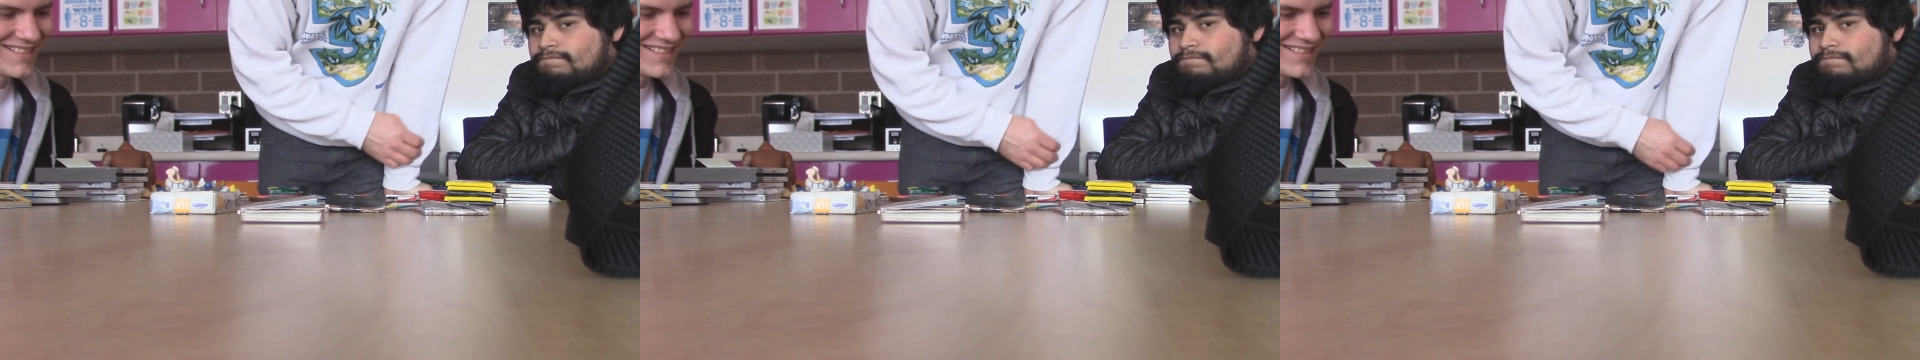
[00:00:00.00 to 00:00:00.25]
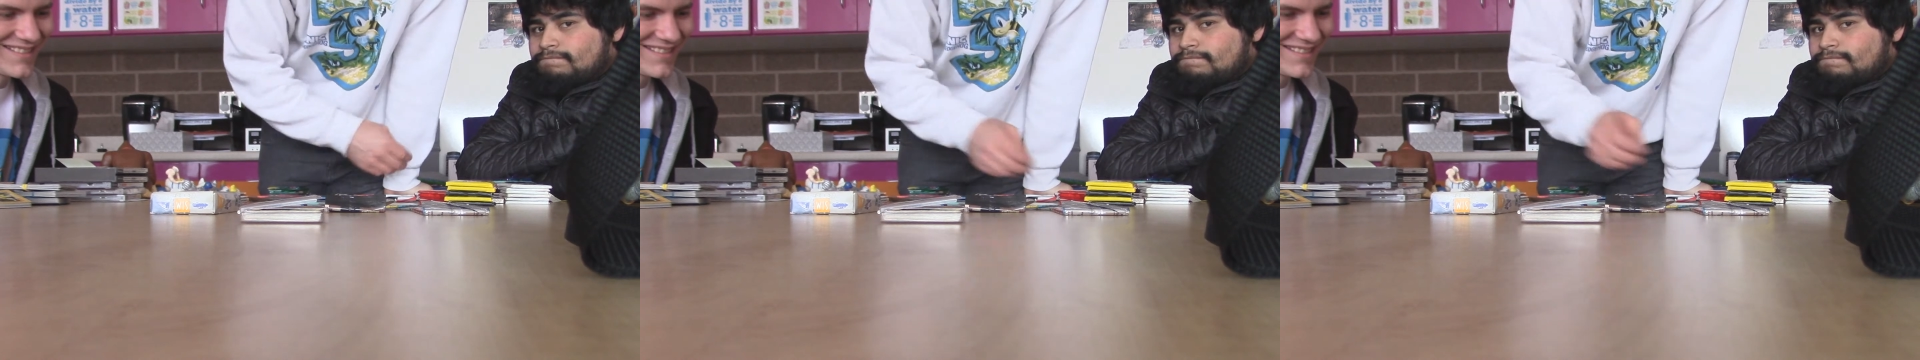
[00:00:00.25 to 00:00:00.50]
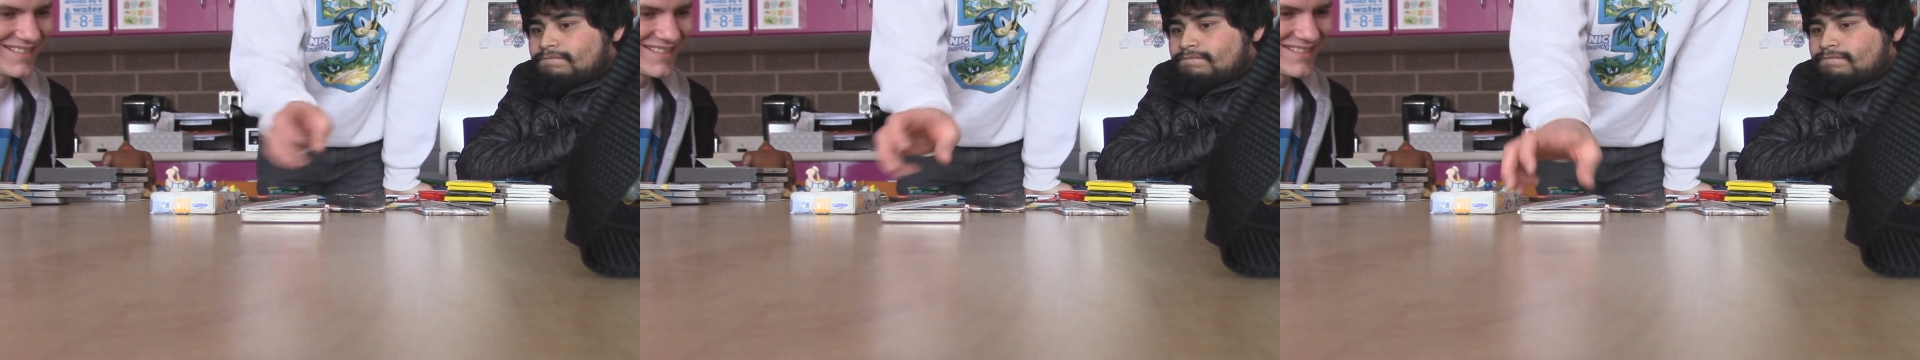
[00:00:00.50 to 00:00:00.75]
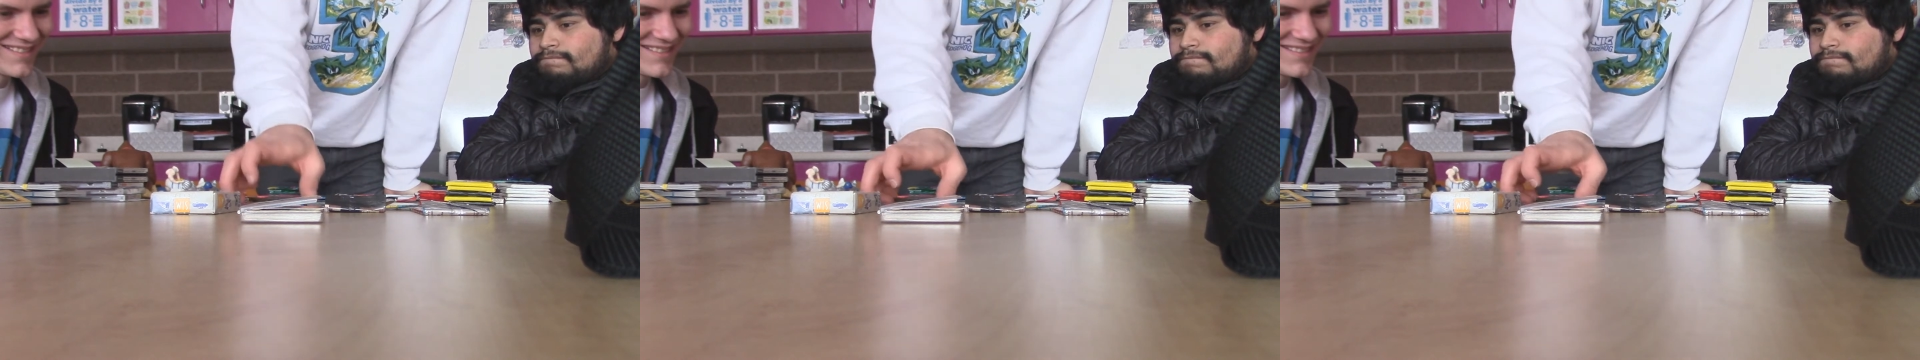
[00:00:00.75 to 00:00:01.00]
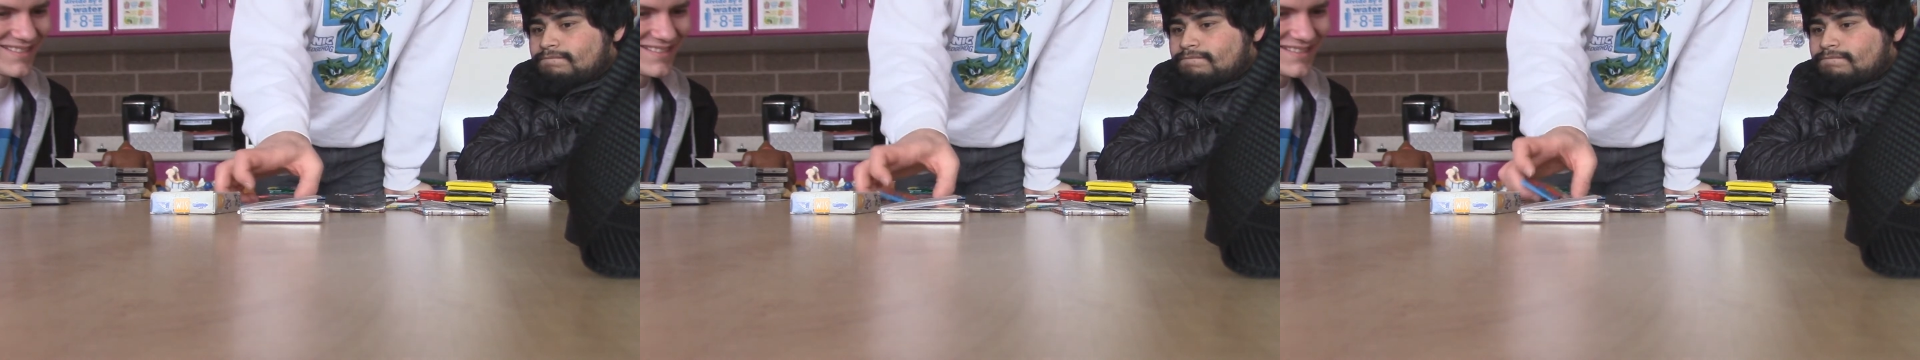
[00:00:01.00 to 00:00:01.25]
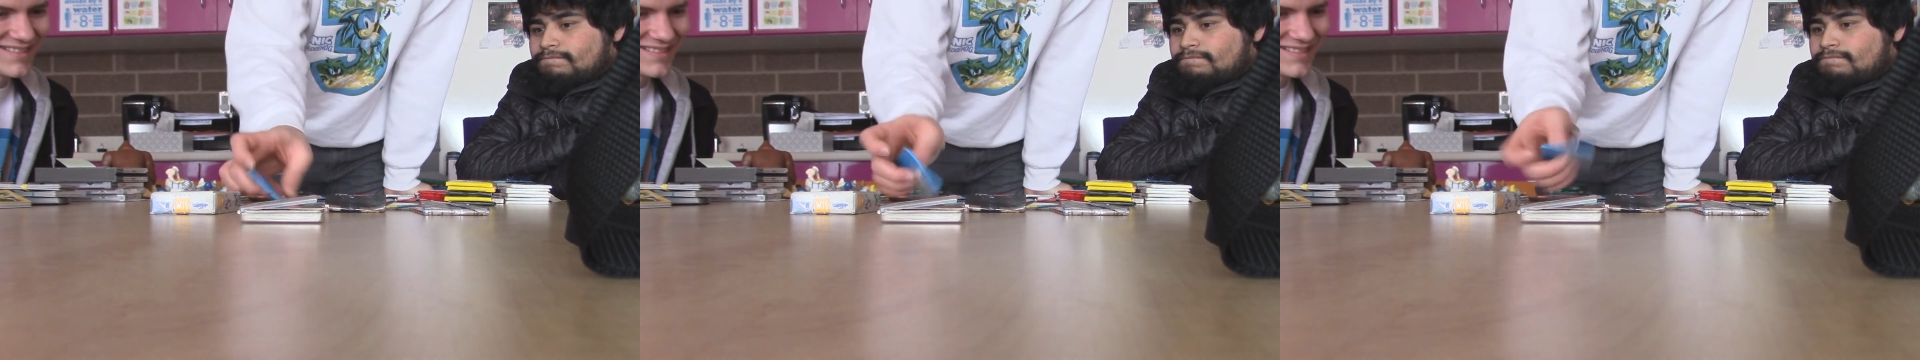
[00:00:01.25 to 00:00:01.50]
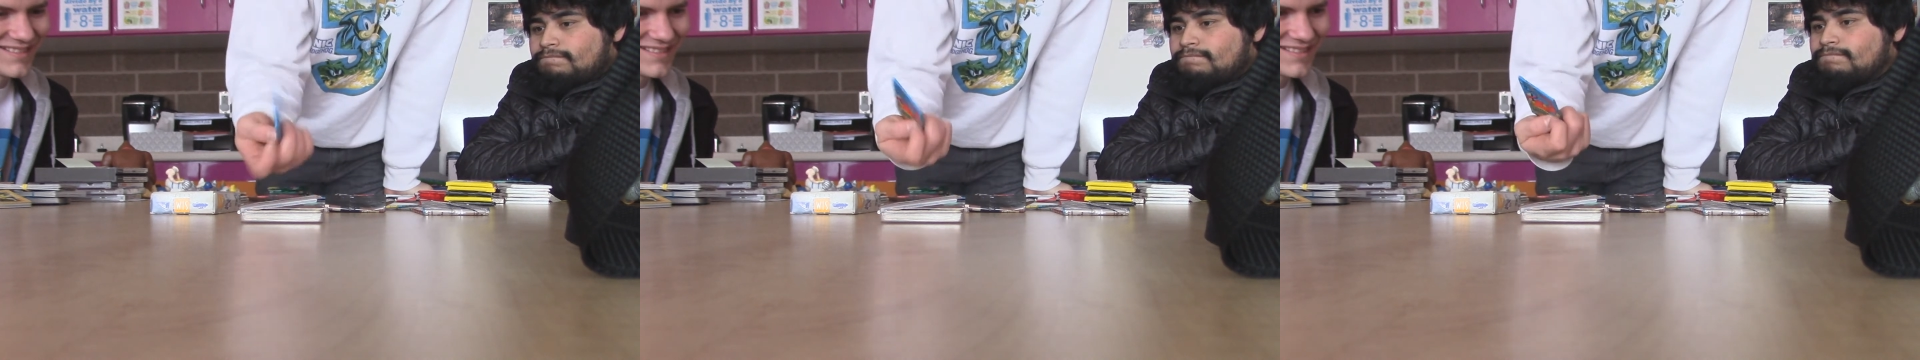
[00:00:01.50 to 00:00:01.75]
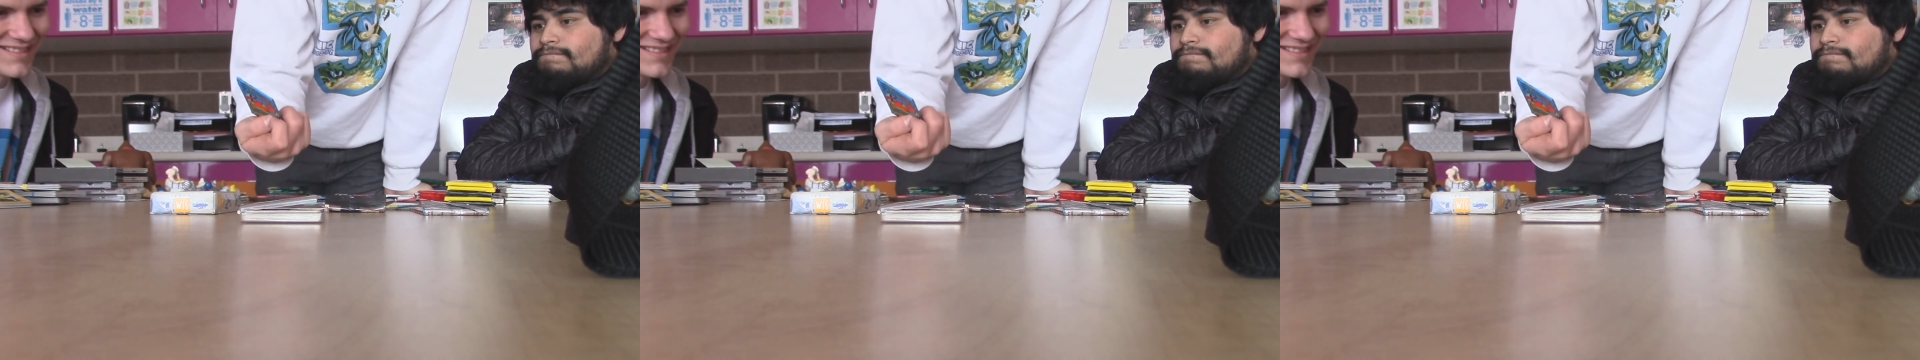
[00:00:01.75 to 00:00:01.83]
Dinosaurs attack. What is this from?